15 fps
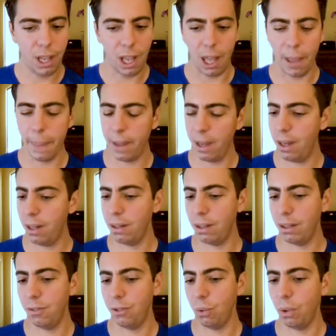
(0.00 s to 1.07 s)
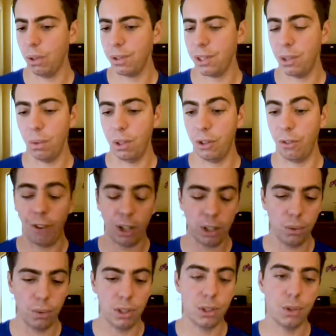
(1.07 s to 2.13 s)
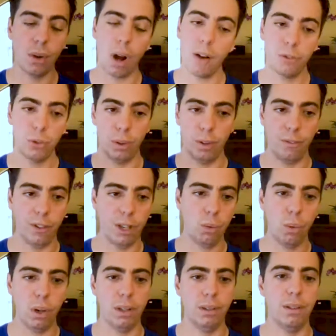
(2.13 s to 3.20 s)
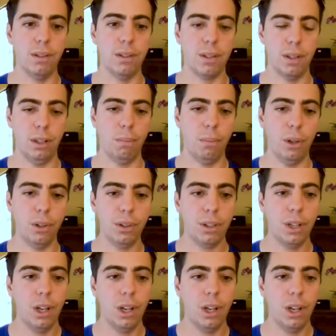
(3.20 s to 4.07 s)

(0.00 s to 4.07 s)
And then if you want to see what the value is, you have to evaluate this statement,